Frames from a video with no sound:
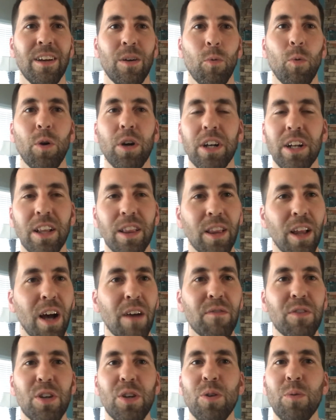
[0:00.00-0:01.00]
We're going to
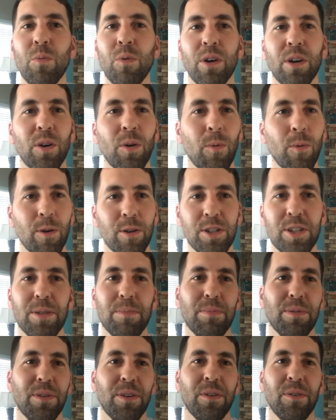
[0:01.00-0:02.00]
love you and we're going to
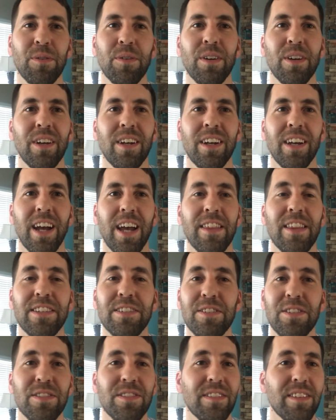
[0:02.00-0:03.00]
worship you. And this
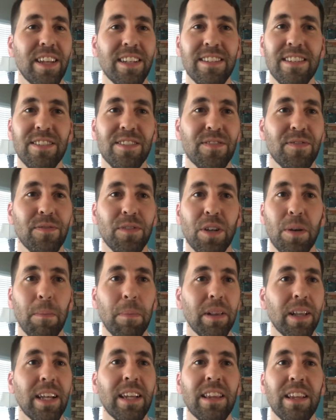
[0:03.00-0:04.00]
is
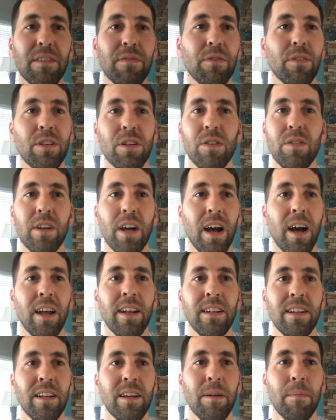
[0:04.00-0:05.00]
completely for you, God.
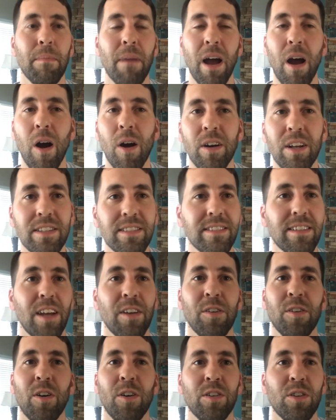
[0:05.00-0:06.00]
My heart is
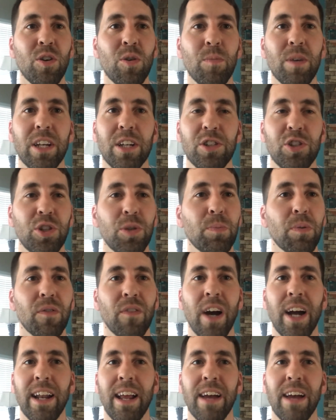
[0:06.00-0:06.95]
centered on you because you provide